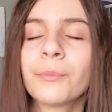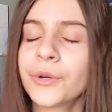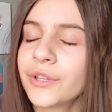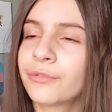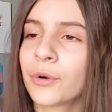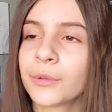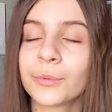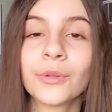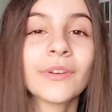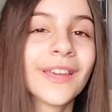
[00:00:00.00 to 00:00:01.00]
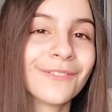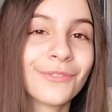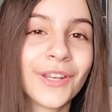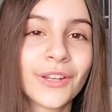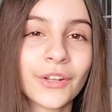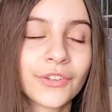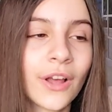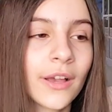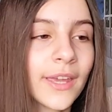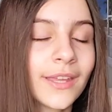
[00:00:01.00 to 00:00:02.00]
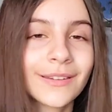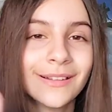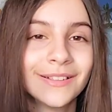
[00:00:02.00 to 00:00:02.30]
pretty affordable, can fit in a stocking,